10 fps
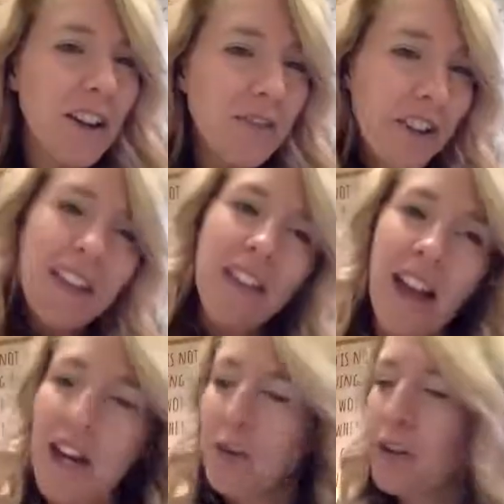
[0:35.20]
stuff like
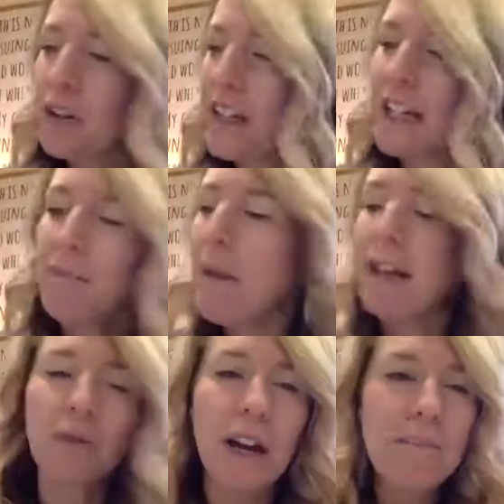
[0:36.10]
that, or
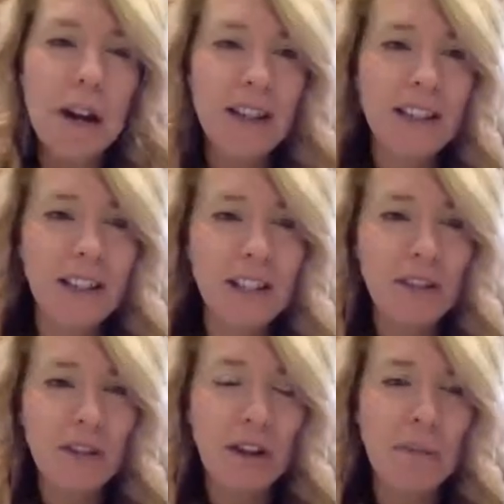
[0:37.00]
make the right
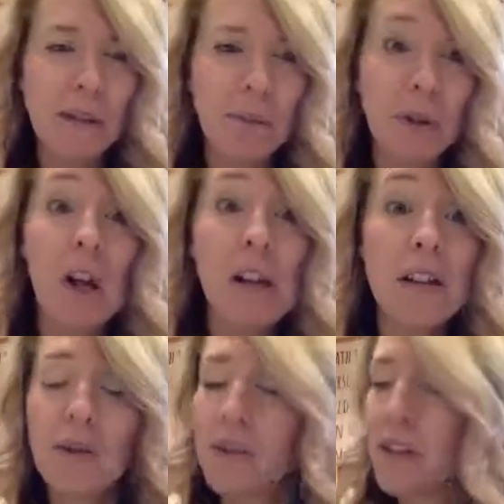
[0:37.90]
medicines for the right people,
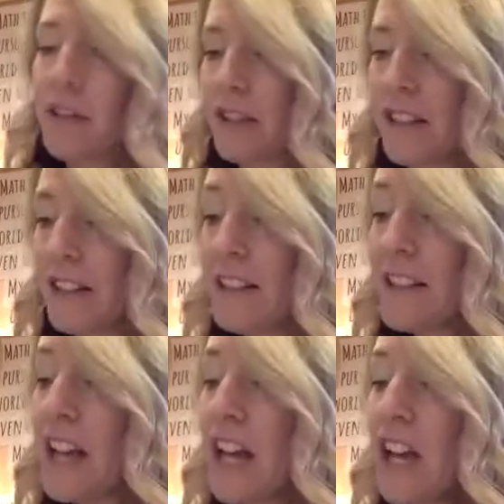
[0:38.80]
all sorts of
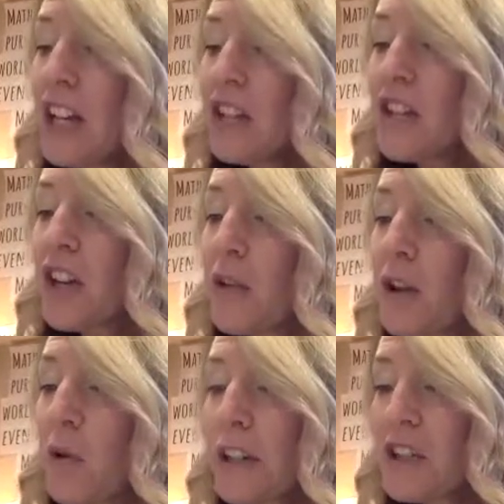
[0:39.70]
reasons. So
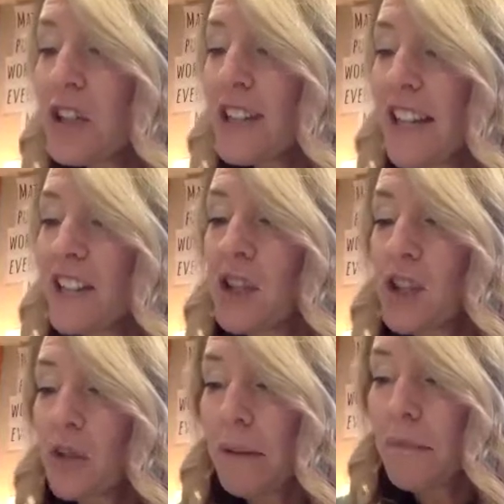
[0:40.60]
the question says,
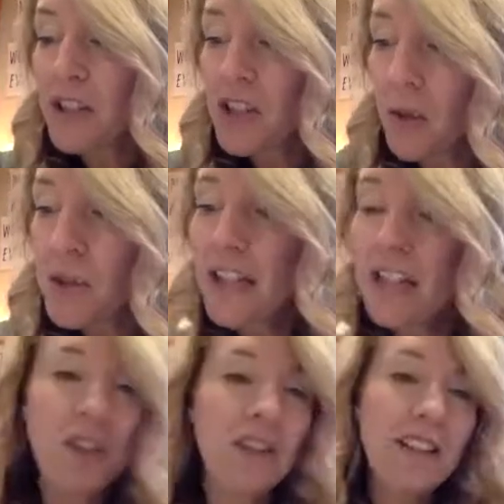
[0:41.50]
describe the
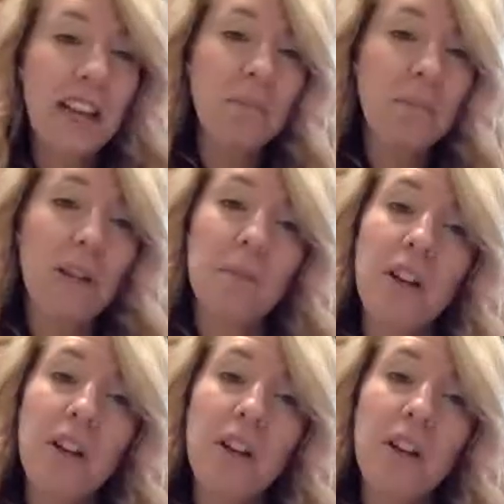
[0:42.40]
association and scatter plot